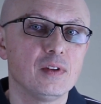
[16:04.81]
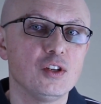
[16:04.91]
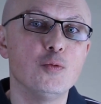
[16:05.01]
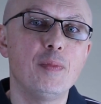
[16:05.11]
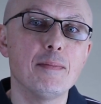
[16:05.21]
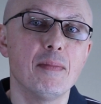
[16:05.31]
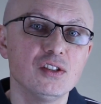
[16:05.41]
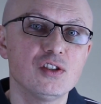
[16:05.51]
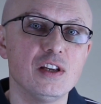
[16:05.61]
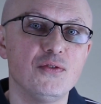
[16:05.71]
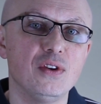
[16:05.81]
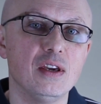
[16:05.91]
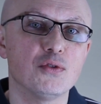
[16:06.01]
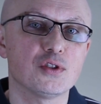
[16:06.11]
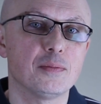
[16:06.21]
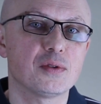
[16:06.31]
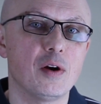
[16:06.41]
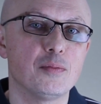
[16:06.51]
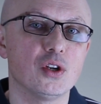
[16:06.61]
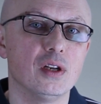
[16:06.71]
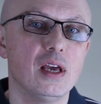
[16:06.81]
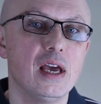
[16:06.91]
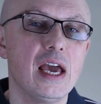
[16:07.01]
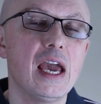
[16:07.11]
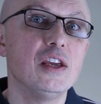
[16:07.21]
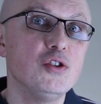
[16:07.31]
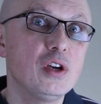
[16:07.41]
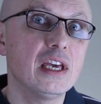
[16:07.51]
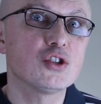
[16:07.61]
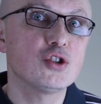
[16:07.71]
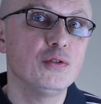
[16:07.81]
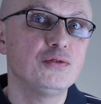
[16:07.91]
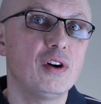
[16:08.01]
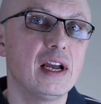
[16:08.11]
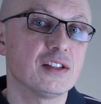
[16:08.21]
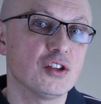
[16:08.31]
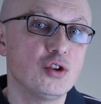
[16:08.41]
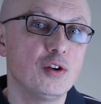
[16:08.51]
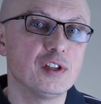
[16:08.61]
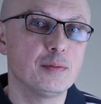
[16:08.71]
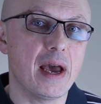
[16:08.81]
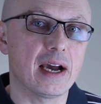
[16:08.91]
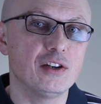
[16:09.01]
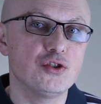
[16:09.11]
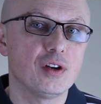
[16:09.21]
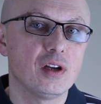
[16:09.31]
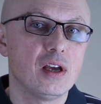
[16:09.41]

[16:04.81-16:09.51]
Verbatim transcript: You pay monthly fee for subscription and you get software as a service package.